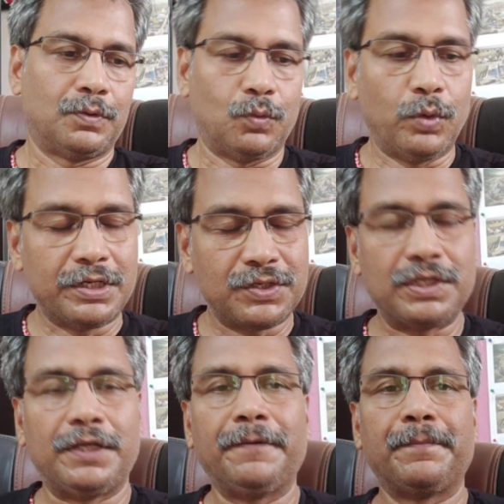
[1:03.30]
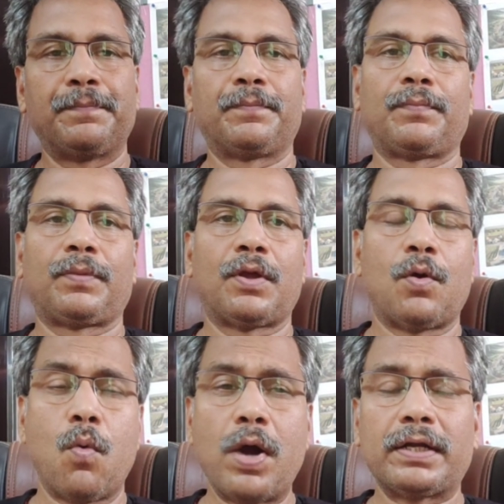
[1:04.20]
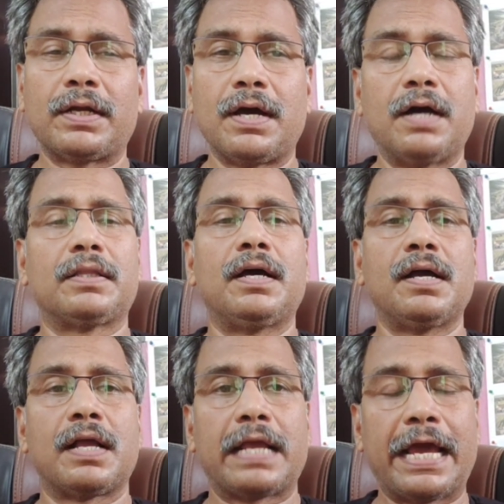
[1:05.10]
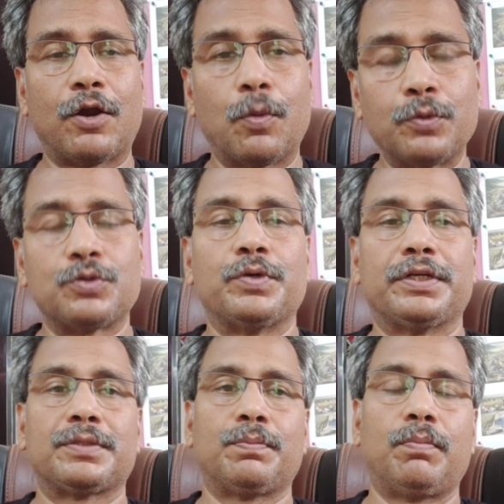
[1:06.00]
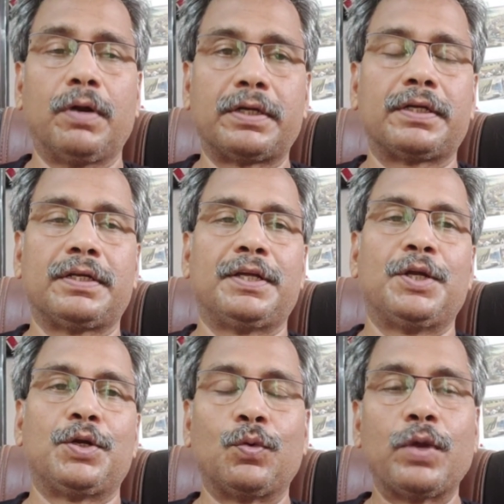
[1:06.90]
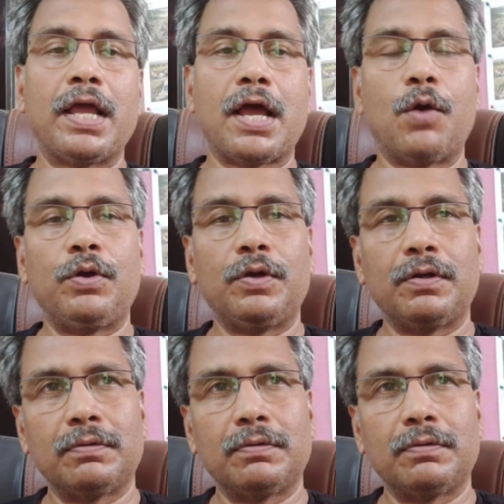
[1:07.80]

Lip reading: we will see what are the career opportunities. But today I will